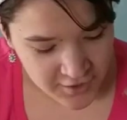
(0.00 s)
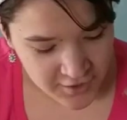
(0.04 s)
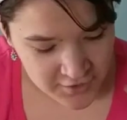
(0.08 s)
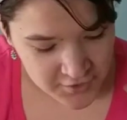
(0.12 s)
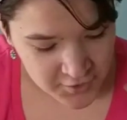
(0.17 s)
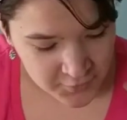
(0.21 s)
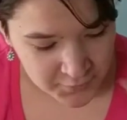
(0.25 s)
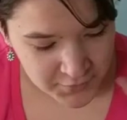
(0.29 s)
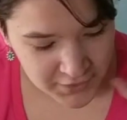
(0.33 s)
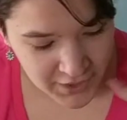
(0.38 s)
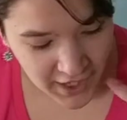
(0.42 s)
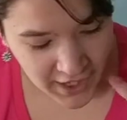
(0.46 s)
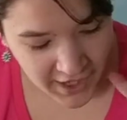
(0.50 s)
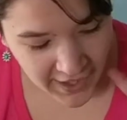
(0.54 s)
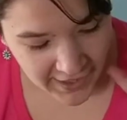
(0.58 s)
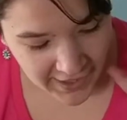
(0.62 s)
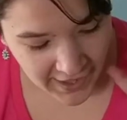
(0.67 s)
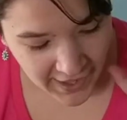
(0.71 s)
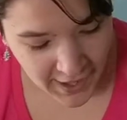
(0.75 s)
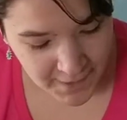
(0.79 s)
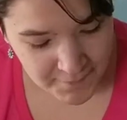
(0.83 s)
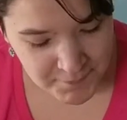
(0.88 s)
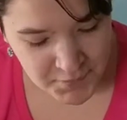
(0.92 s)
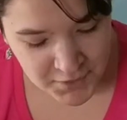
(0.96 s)
So we got
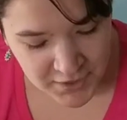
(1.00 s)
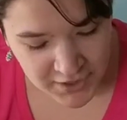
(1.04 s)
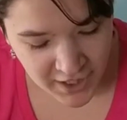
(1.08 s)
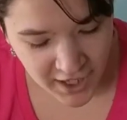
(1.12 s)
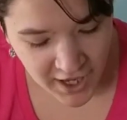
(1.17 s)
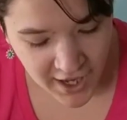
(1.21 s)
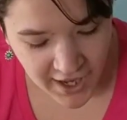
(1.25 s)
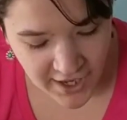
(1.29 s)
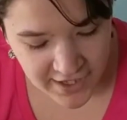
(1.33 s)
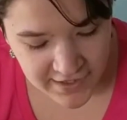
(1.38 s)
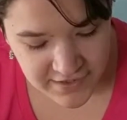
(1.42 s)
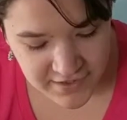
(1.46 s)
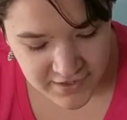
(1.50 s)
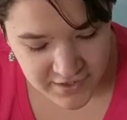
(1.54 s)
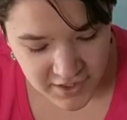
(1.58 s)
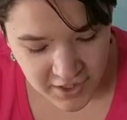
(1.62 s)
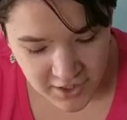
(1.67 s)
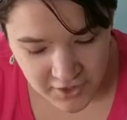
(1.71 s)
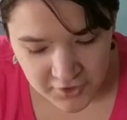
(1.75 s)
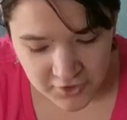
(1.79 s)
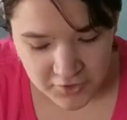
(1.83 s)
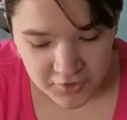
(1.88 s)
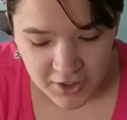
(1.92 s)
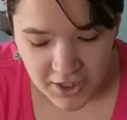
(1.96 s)
apricots,
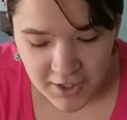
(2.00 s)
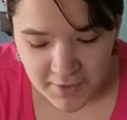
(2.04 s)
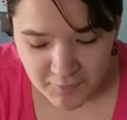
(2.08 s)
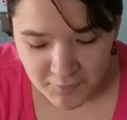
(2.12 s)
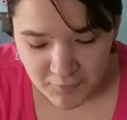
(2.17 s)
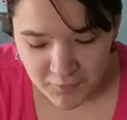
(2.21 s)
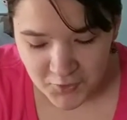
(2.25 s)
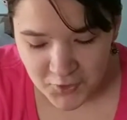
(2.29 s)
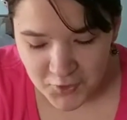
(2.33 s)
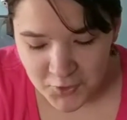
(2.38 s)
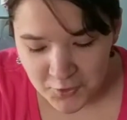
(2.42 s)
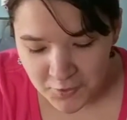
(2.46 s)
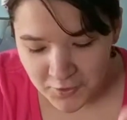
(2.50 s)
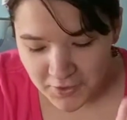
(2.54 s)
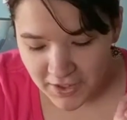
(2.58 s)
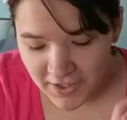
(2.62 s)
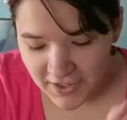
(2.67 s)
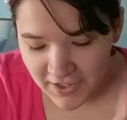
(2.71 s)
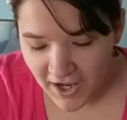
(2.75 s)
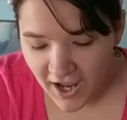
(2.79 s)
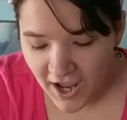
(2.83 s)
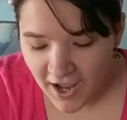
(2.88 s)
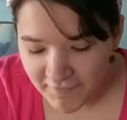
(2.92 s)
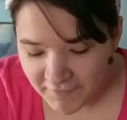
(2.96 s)
a grapefruit,
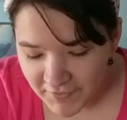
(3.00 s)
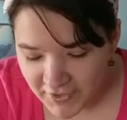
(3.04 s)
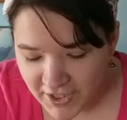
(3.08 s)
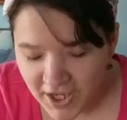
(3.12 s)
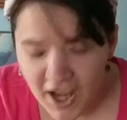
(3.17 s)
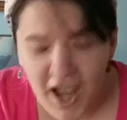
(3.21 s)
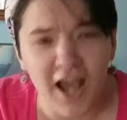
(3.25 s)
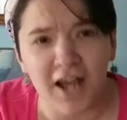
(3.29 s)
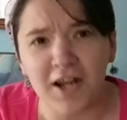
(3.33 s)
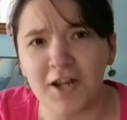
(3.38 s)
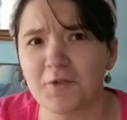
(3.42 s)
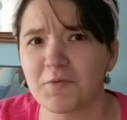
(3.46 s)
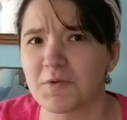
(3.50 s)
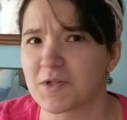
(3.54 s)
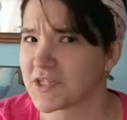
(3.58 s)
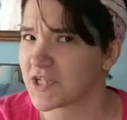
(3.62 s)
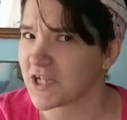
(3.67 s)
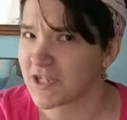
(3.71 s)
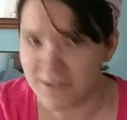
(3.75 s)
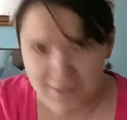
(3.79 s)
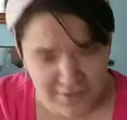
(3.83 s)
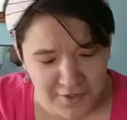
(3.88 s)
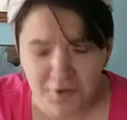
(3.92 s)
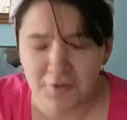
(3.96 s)
an avocado,
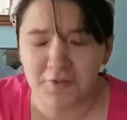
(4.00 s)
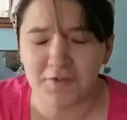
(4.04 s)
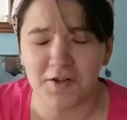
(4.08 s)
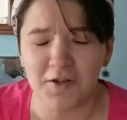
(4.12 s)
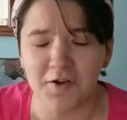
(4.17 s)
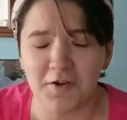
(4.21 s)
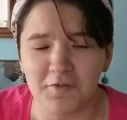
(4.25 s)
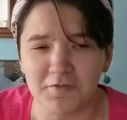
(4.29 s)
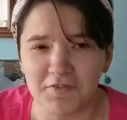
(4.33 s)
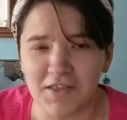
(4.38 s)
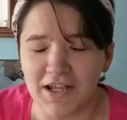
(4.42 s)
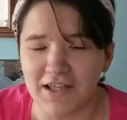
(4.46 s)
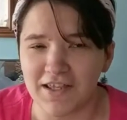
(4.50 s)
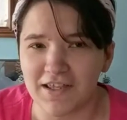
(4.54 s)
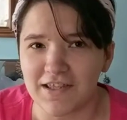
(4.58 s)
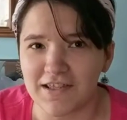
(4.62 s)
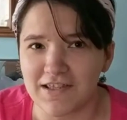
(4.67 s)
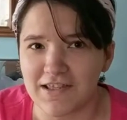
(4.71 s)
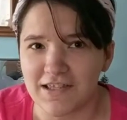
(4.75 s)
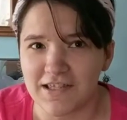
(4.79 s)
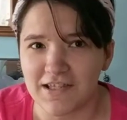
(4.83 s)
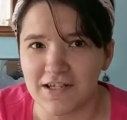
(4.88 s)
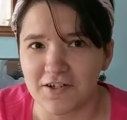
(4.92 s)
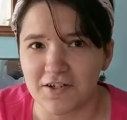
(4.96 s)
which I don't know if that
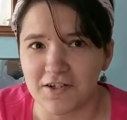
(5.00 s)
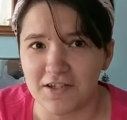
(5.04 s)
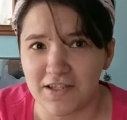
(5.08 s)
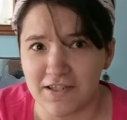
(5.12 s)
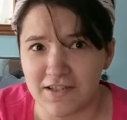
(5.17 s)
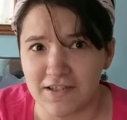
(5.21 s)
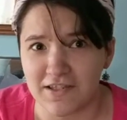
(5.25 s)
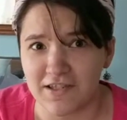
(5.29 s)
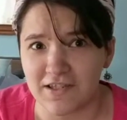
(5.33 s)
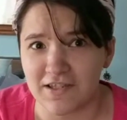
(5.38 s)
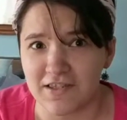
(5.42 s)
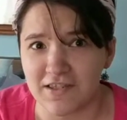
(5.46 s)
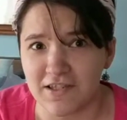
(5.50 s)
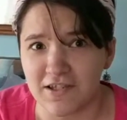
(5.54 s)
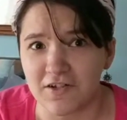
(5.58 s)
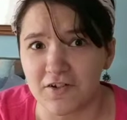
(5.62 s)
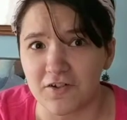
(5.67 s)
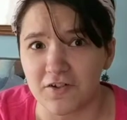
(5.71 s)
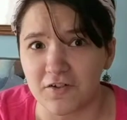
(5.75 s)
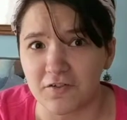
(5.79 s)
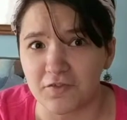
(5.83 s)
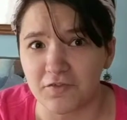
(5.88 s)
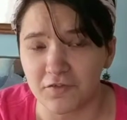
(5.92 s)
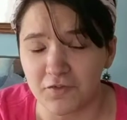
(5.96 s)
consider is
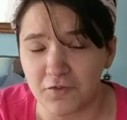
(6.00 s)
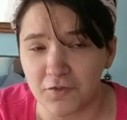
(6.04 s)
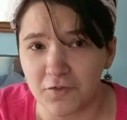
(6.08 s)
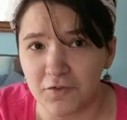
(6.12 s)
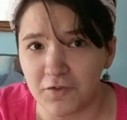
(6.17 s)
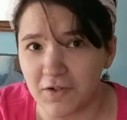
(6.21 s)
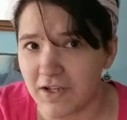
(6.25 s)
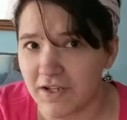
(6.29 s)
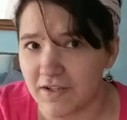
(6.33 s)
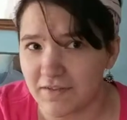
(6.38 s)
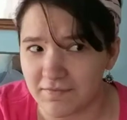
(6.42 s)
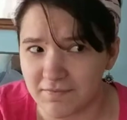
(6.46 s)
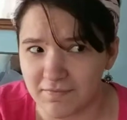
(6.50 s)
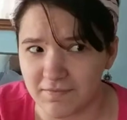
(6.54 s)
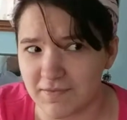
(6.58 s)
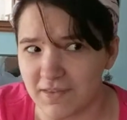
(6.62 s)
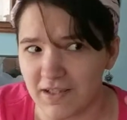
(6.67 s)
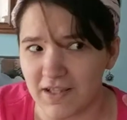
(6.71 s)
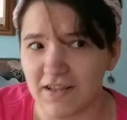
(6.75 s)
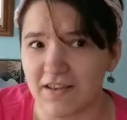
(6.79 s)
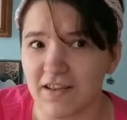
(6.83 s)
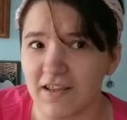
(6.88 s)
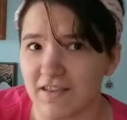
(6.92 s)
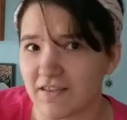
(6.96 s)
considered a fruit. I
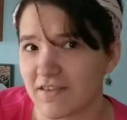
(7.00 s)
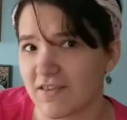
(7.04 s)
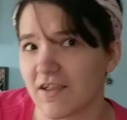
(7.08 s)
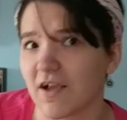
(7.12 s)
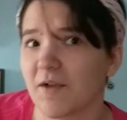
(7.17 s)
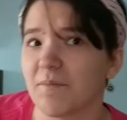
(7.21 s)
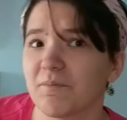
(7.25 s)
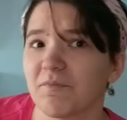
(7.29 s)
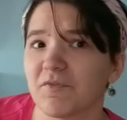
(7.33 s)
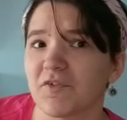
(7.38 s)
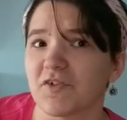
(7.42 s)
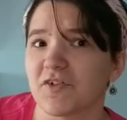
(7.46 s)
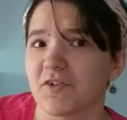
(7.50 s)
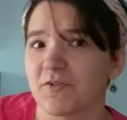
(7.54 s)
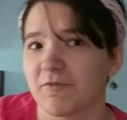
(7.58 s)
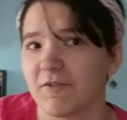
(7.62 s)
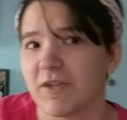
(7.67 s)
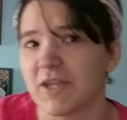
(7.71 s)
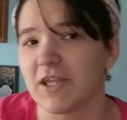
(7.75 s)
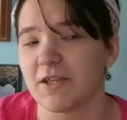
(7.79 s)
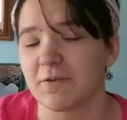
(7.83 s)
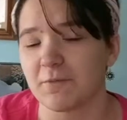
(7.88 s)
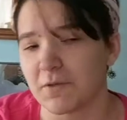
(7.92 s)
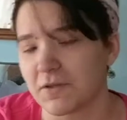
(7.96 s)
think that's up for
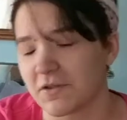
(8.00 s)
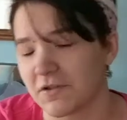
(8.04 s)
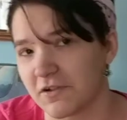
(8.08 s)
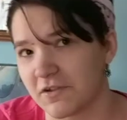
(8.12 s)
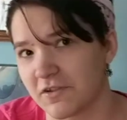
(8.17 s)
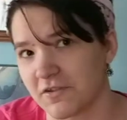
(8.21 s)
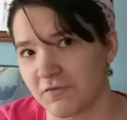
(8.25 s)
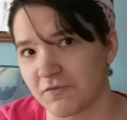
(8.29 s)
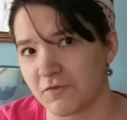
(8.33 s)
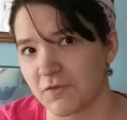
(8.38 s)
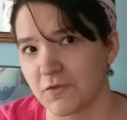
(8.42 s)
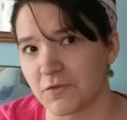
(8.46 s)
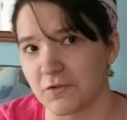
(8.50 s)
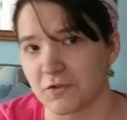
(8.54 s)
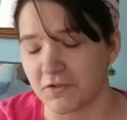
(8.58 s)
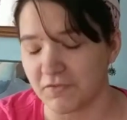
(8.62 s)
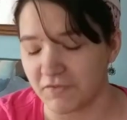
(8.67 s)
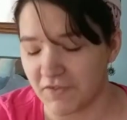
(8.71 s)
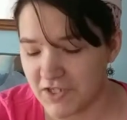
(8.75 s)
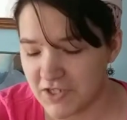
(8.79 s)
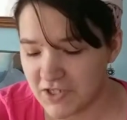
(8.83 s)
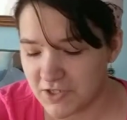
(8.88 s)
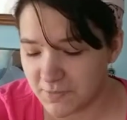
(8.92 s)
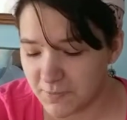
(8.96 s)
debate whether it's a fruit or
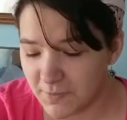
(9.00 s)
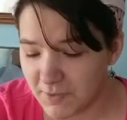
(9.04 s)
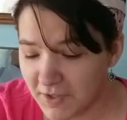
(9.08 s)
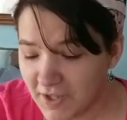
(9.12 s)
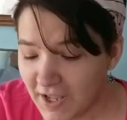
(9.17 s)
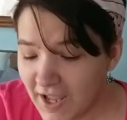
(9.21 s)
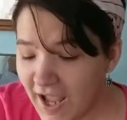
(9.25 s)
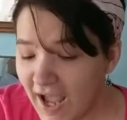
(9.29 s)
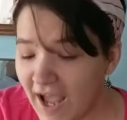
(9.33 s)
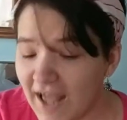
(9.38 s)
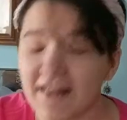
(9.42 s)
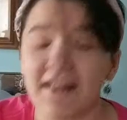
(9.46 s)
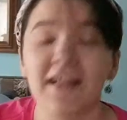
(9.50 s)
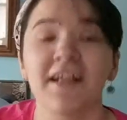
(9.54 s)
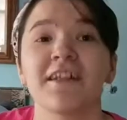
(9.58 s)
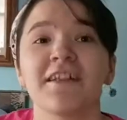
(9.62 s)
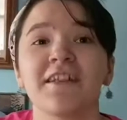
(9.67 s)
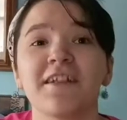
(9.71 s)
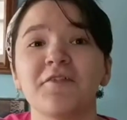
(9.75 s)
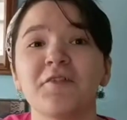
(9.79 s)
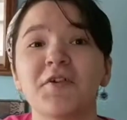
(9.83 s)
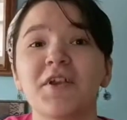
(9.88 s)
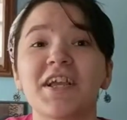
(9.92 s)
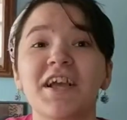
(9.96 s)
a vegetable. And
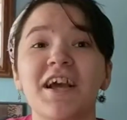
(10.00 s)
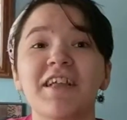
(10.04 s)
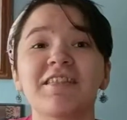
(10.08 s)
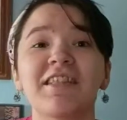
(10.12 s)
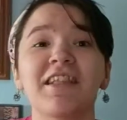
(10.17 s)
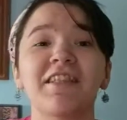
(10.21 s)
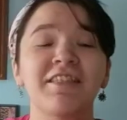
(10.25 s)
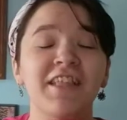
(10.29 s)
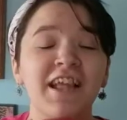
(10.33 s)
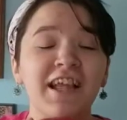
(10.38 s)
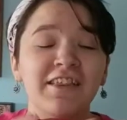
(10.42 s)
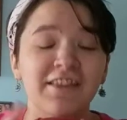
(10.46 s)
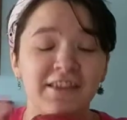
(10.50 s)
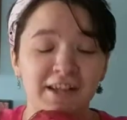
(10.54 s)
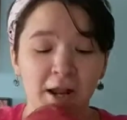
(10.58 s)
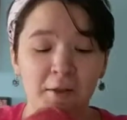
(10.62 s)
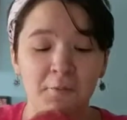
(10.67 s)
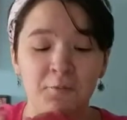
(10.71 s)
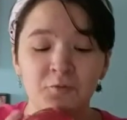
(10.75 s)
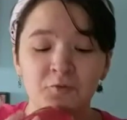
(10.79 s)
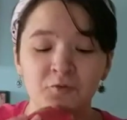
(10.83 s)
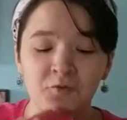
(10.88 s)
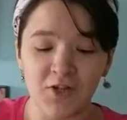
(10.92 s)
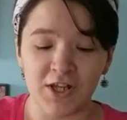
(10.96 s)
then we got the thing that
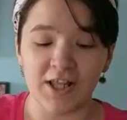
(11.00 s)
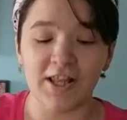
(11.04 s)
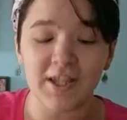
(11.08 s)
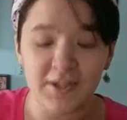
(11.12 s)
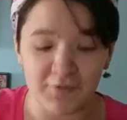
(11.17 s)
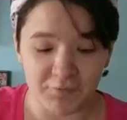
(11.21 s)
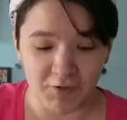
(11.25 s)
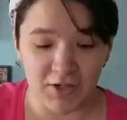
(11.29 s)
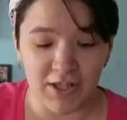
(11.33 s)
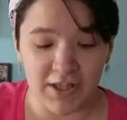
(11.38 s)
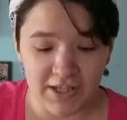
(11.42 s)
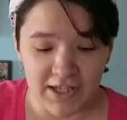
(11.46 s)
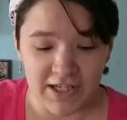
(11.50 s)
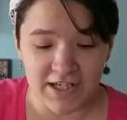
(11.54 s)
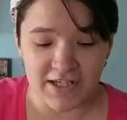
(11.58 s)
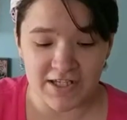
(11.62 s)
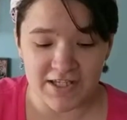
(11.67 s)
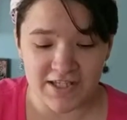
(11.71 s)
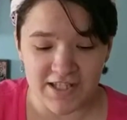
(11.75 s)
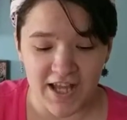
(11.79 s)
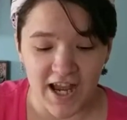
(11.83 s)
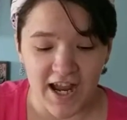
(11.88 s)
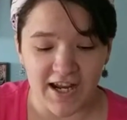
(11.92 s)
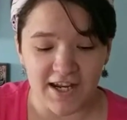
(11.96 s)
I'm really, really
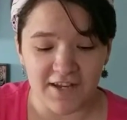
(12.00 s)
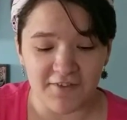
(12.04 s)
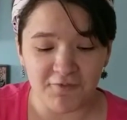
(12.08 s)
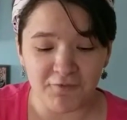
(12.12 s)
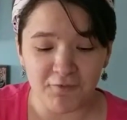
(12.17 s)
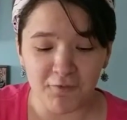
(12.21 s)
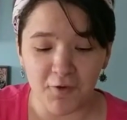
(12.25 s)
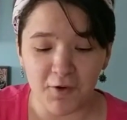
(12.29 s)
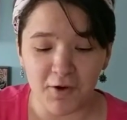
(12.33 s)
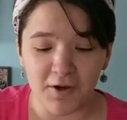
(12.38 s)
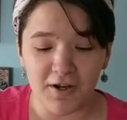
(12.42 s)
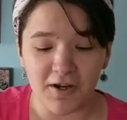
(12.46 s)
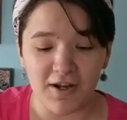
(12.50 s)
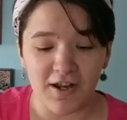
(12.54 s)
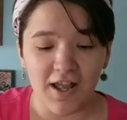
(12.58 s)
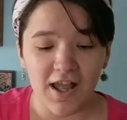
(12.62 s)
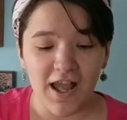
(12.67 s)
excited for.